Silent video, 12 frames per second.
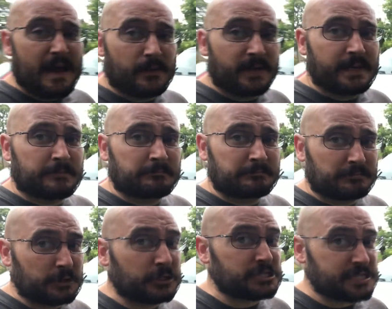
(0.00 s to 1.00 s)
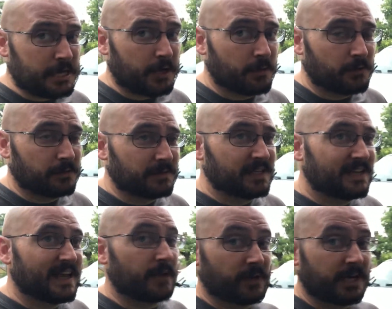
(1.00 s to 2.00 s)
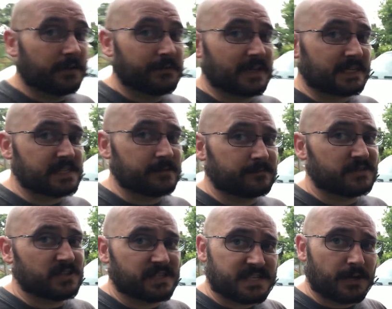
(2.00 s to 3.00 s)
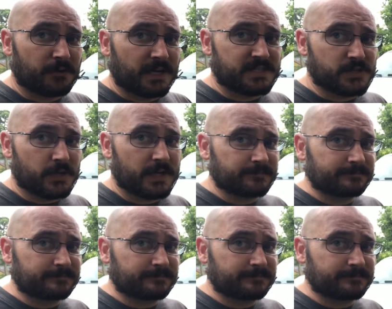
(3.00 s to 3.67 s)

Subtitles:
wing looks terrible and we need to fix it. So let's get right to it.